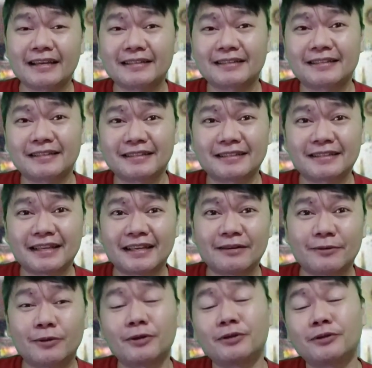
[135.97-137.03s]

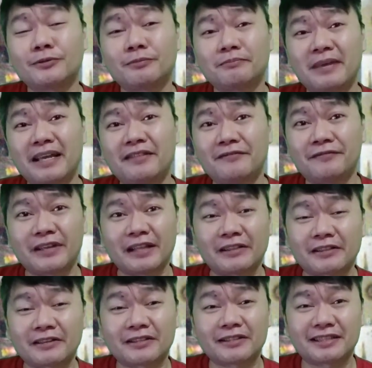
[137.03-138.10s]
existing or yung main
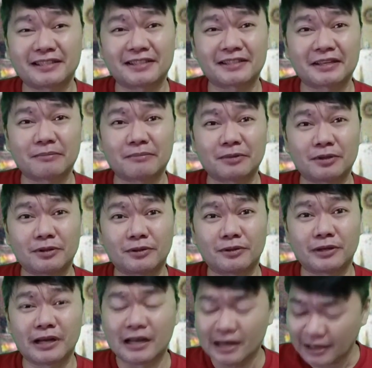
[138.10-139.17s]
filter system nyo.
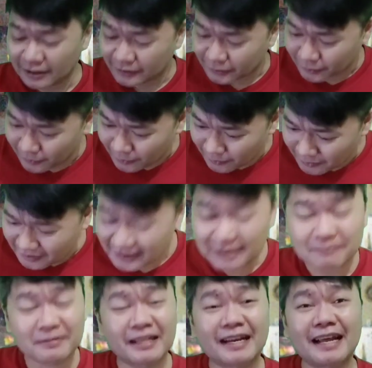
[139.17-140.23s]
So,
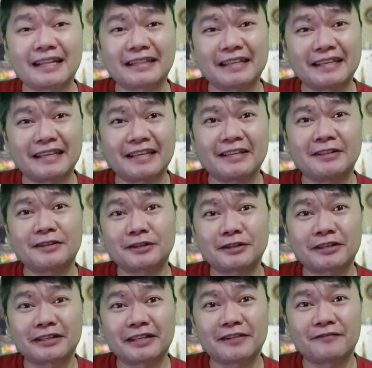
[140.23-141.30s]
skip na natin yung
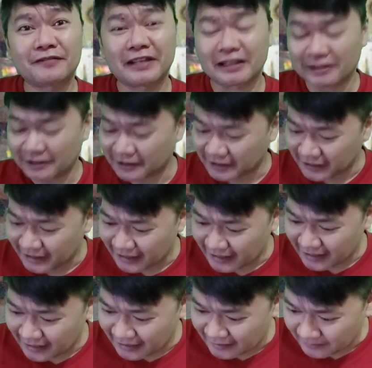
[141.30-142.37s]
internal filter na
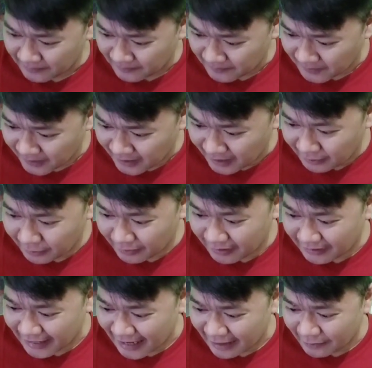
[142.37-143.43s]
yan.
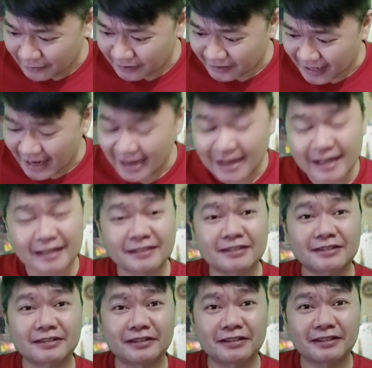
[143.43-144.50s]
Doon na tayo sa
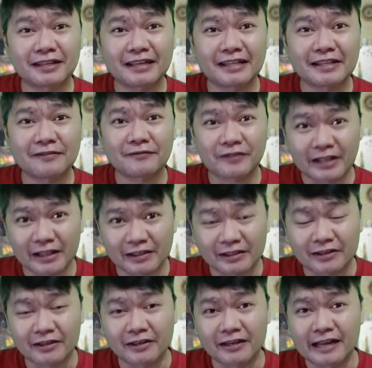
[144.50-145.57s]
external
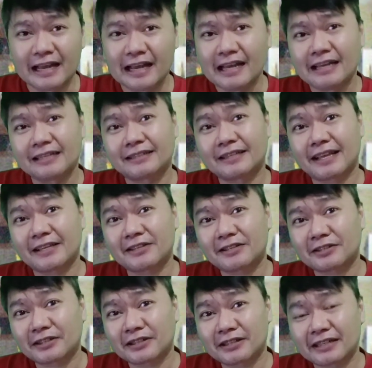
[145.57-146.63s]
filter. Sa
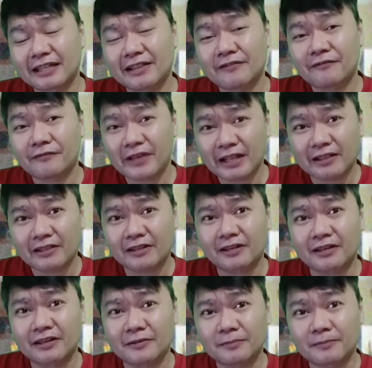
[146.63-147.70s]
external
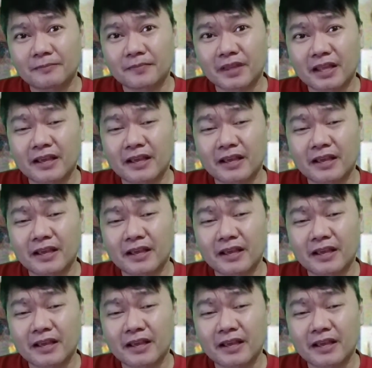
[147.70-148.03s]
filter,